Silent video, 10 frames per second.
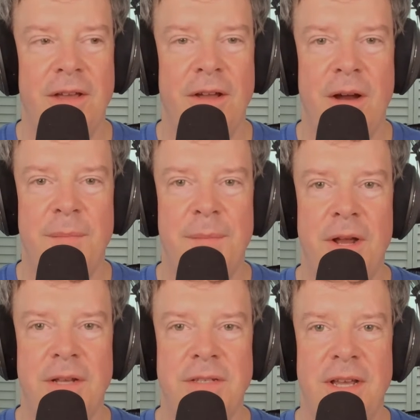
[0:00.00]
Carbon
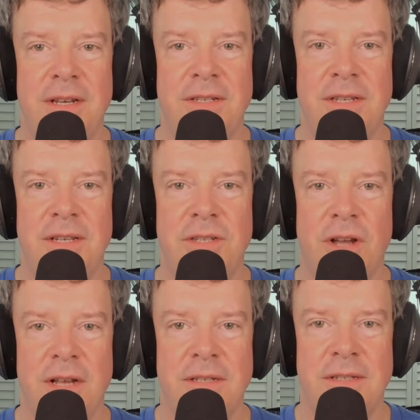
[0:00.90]
monoxide is the
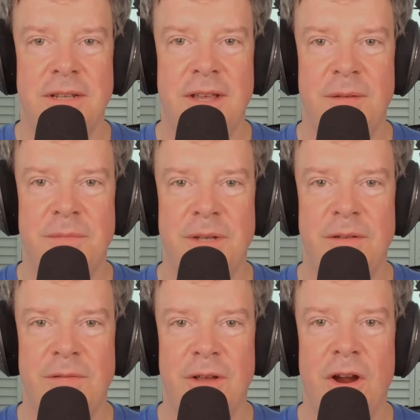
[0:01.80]
exhaust that comes out
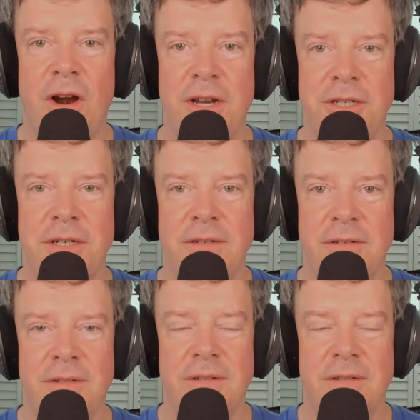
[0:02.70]
of a car engine.